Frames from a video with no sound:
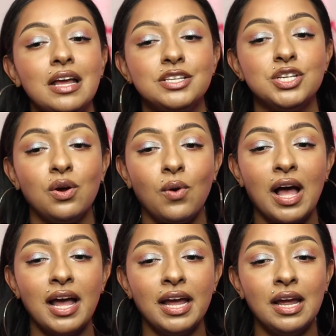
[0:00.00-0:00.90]
So
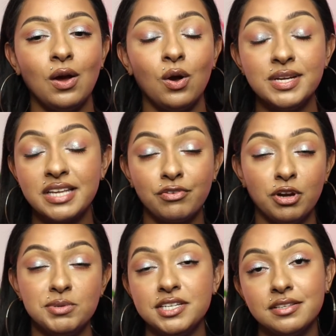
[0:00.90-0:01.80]
I always have
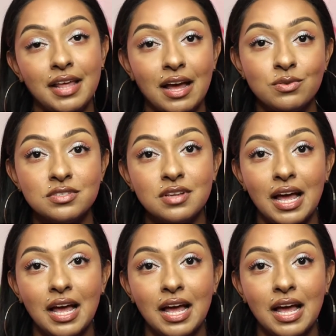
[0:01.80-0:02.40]
cream cheese in the house.